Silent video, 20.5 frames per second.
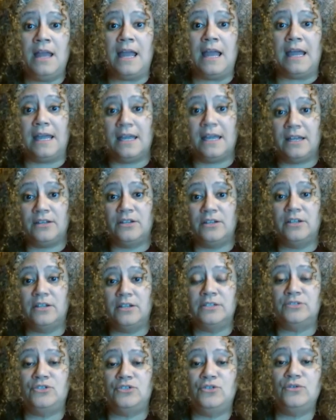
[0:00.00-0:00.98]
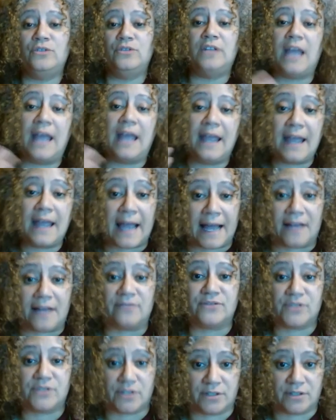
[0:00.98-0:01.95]
And do they
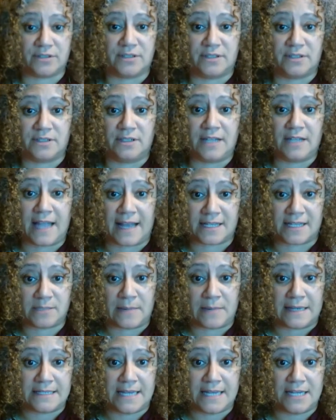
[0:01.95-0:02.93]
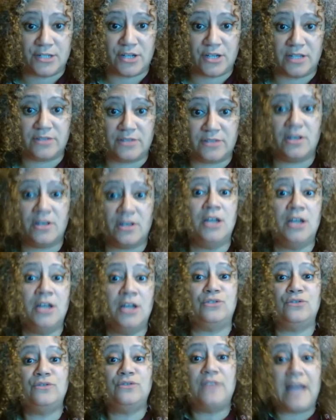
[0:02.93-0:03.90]
have certain expectations?
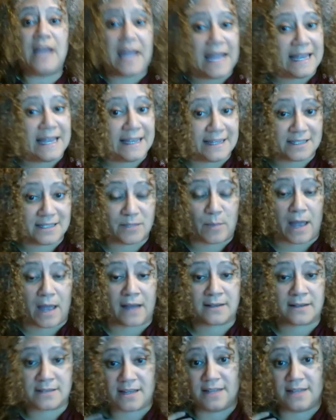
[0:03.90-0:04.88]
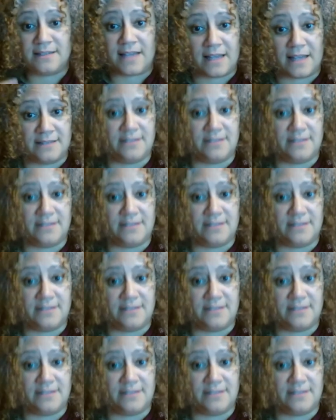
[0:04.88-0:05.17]
Do they expect a net